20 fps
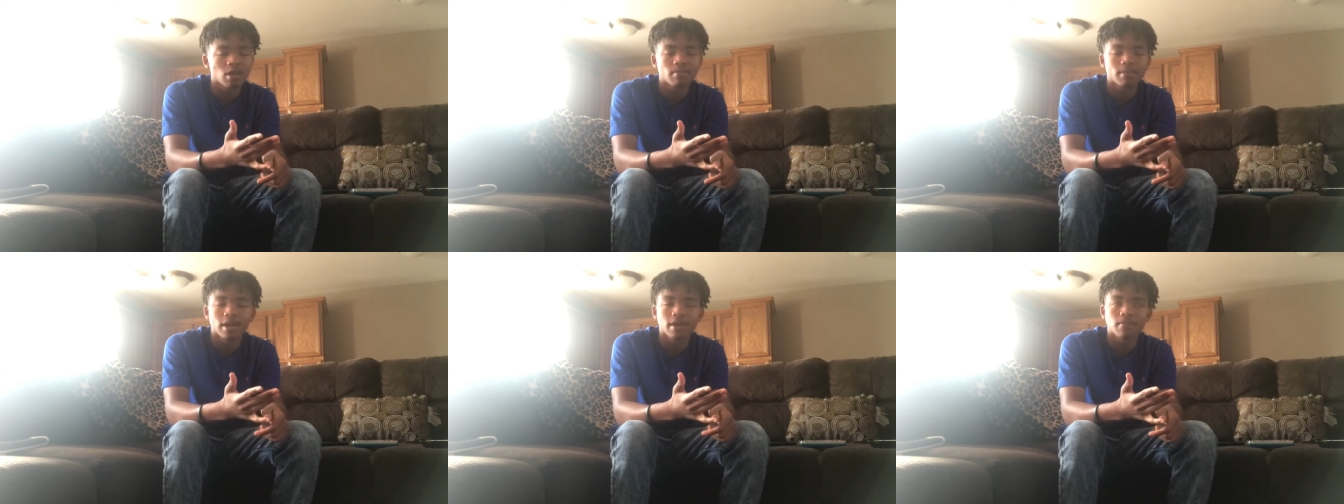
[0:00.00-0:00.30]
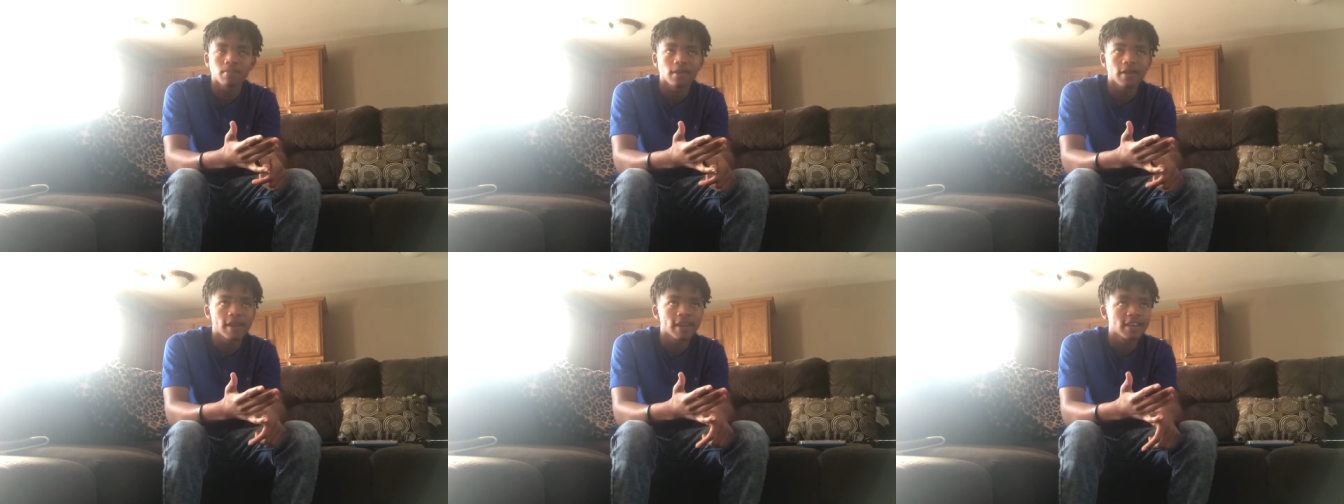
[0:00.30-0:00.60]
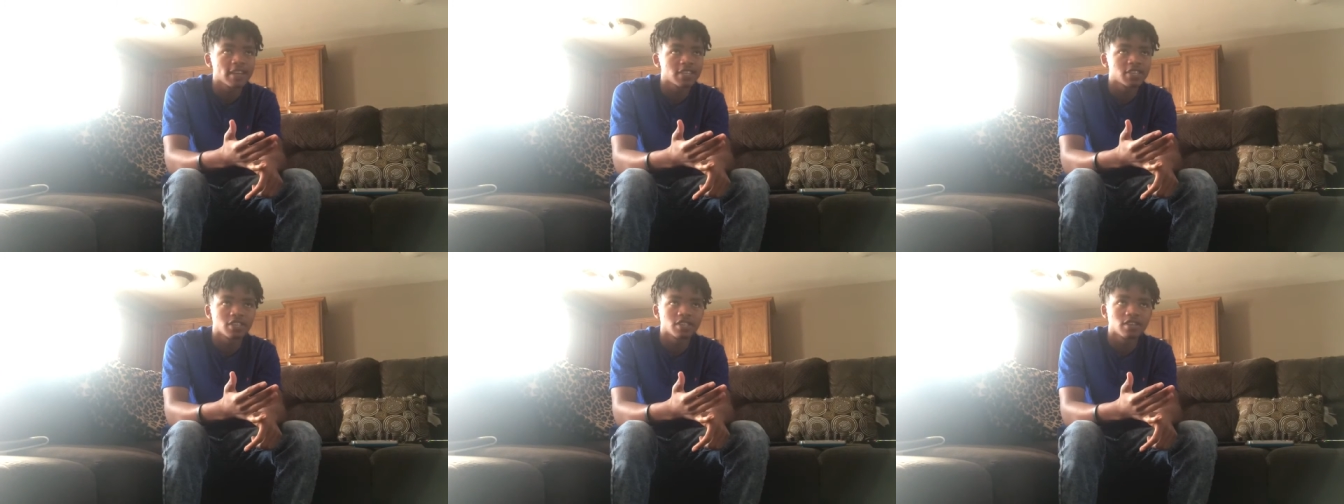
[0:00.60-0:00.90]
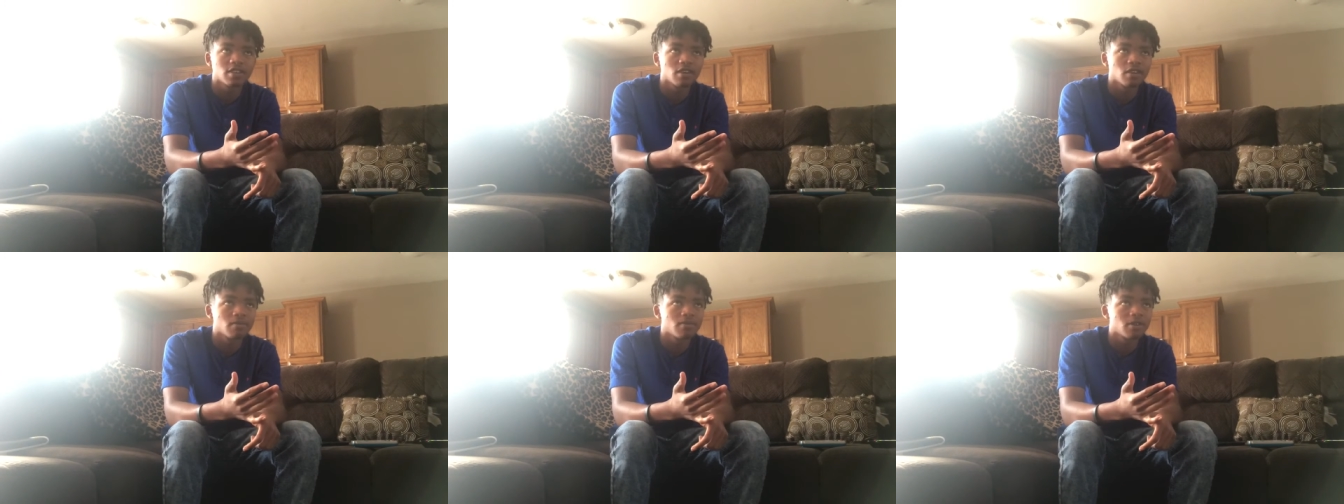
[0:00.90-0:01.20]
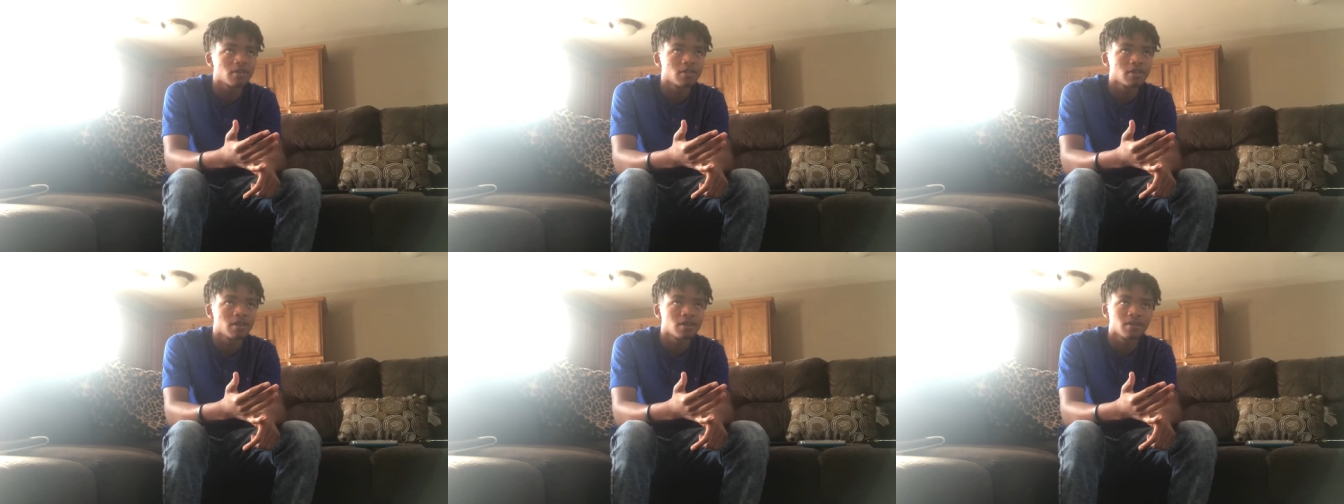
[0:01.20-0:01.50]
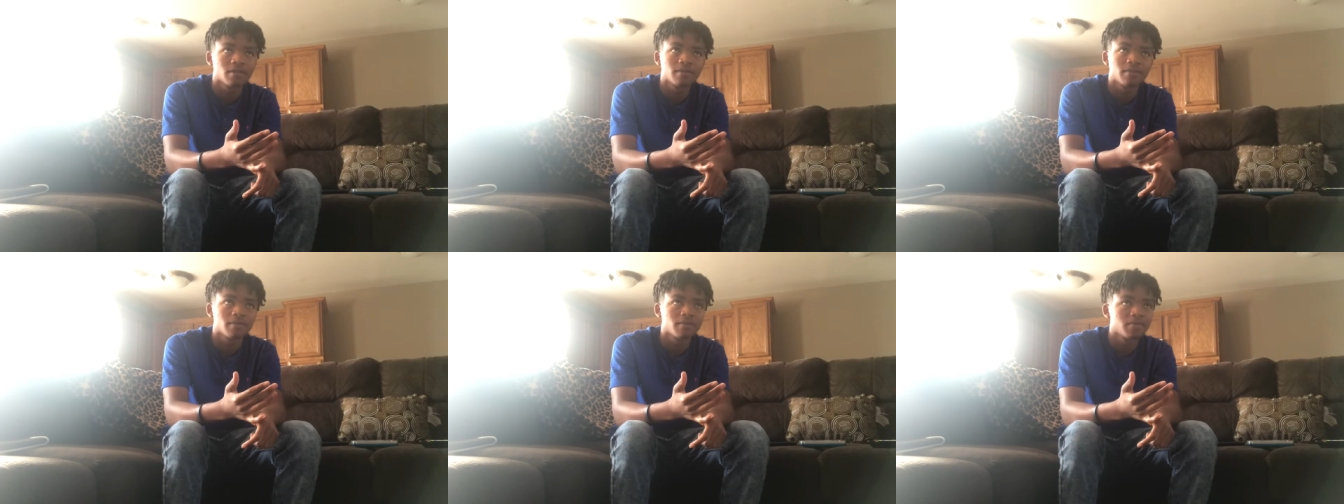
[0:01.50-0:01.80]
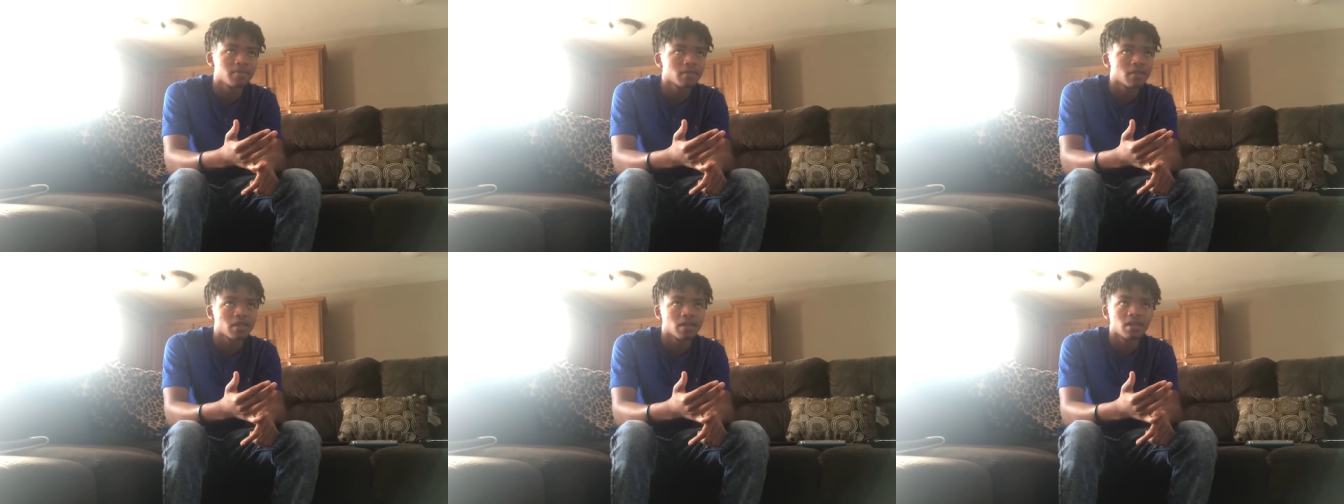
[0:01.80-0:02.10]
I'm not playing that shit no more.
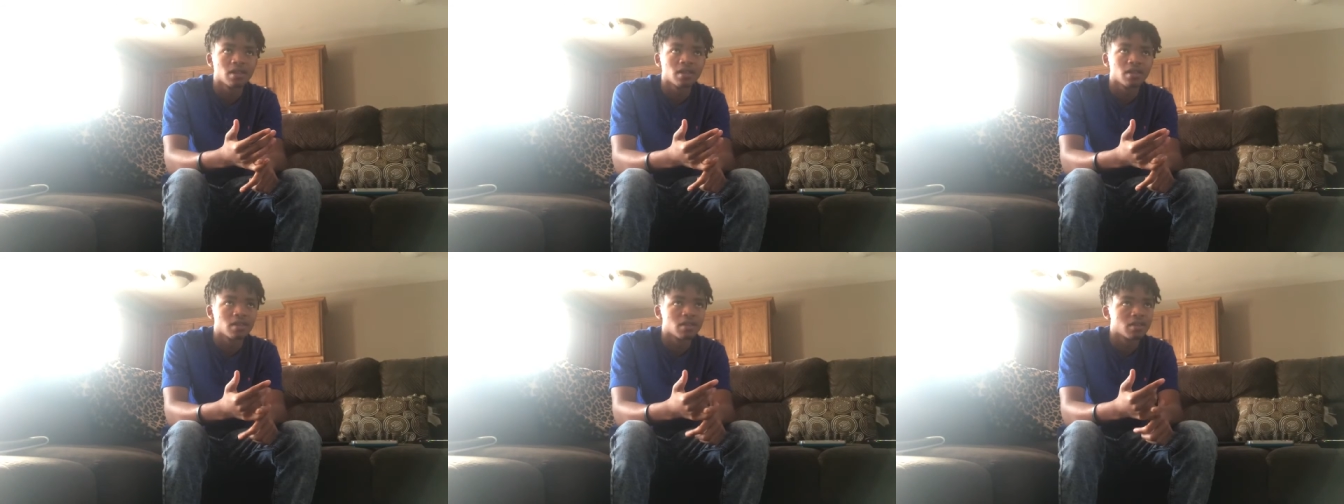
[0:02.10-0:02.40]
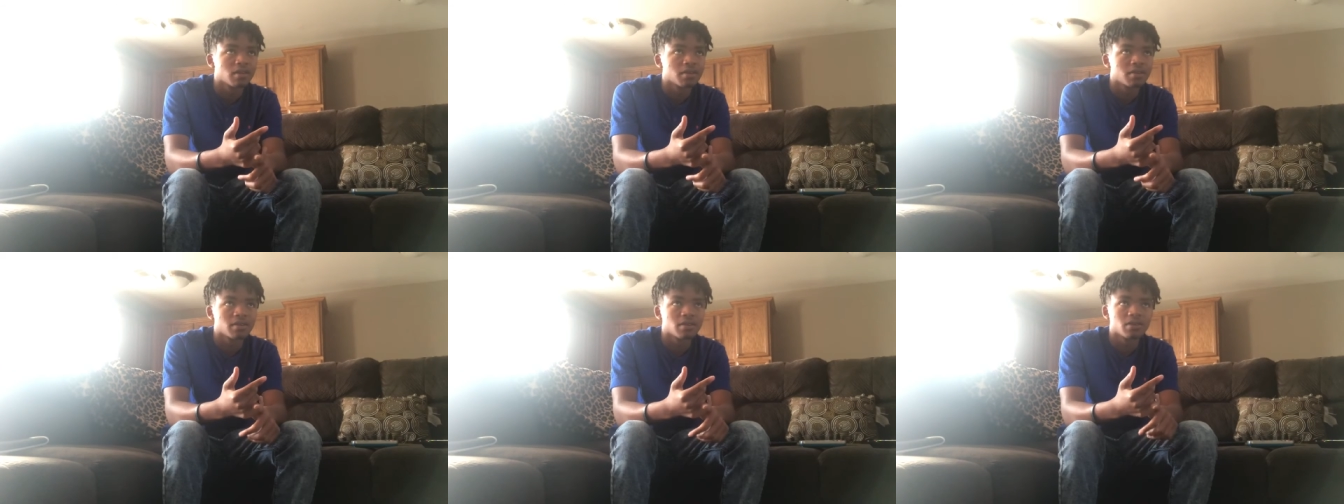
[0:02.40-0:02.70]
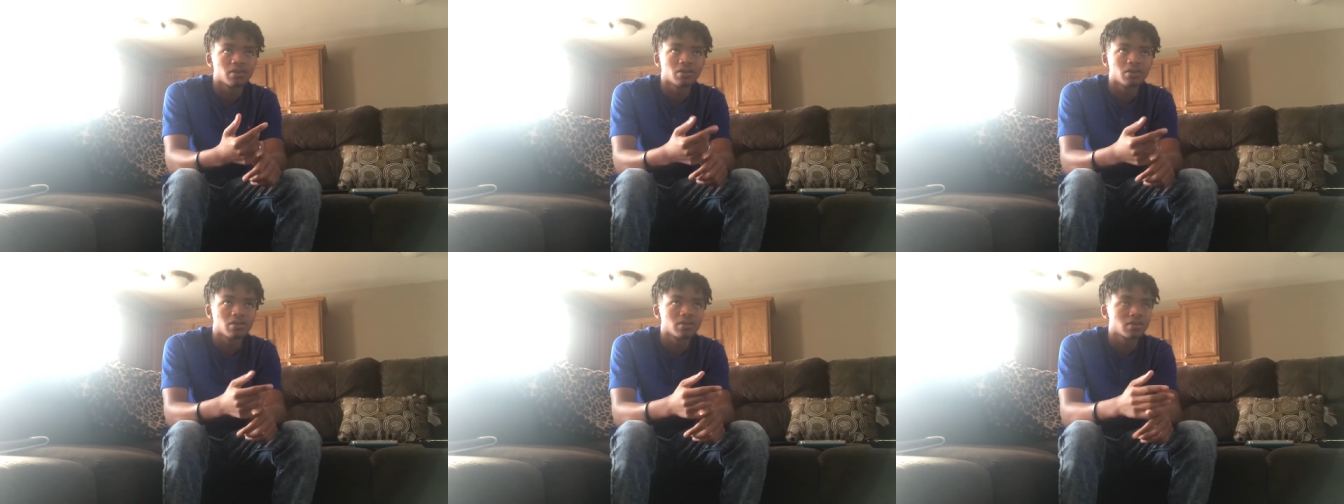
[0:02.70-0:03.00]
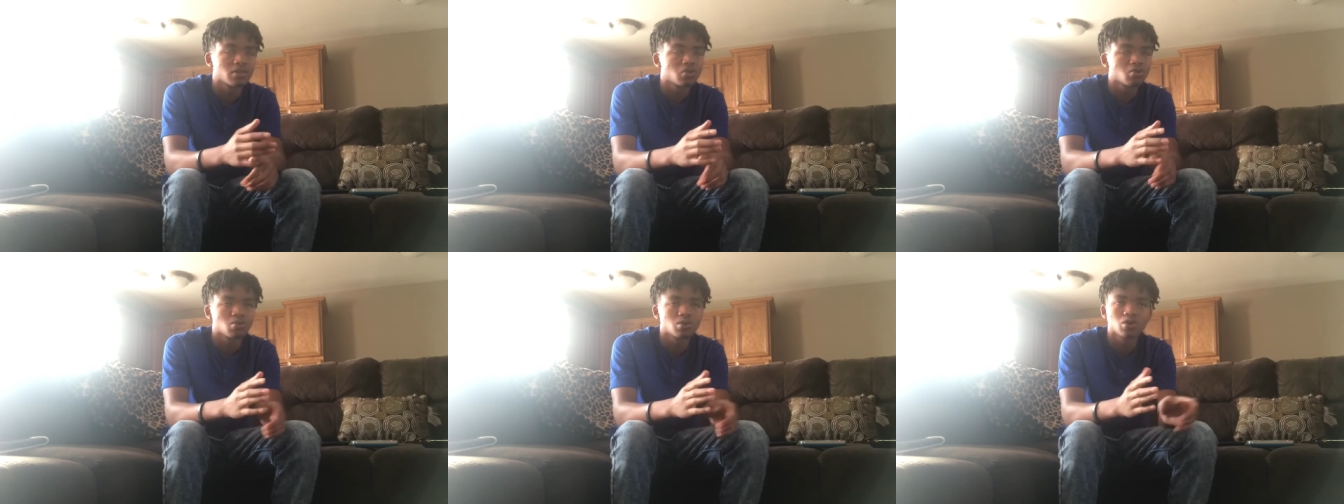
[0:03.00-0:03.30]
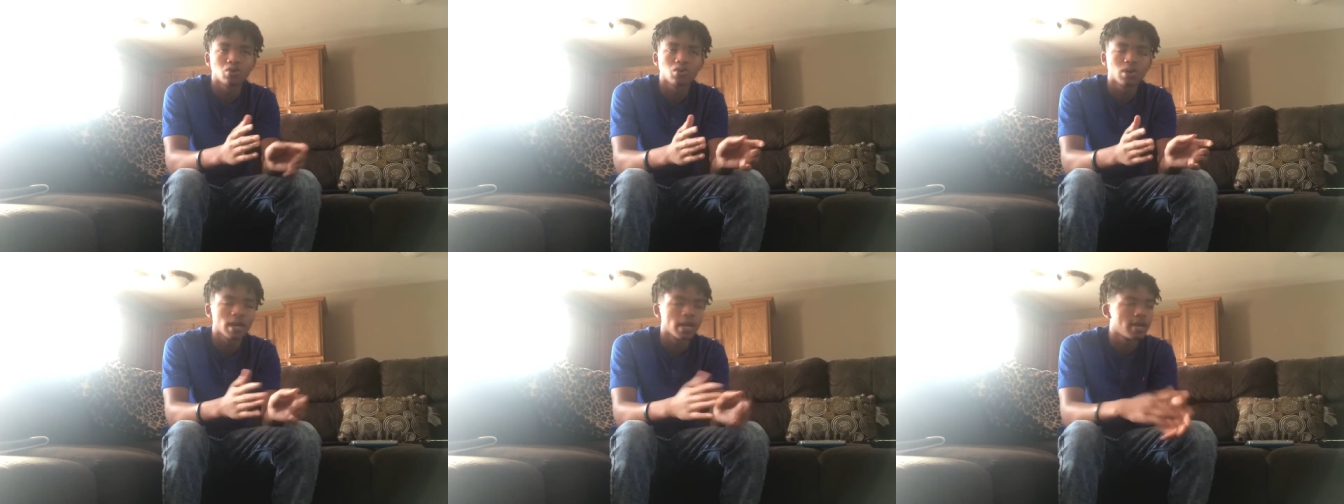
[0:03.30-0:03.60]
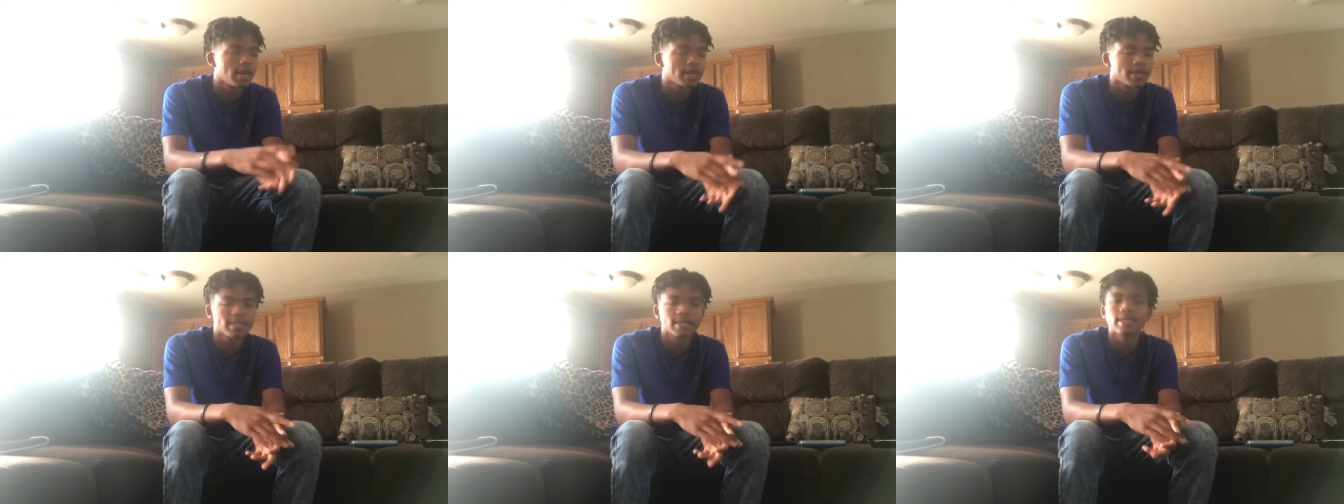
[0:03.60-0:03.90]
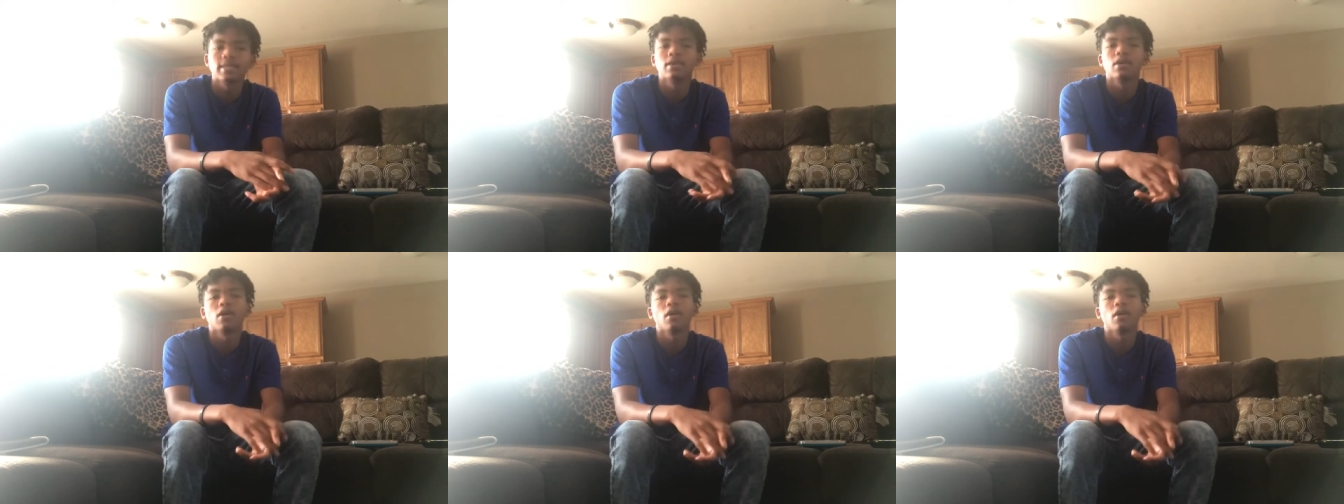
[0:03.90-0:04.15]
Uh, two, 2K19.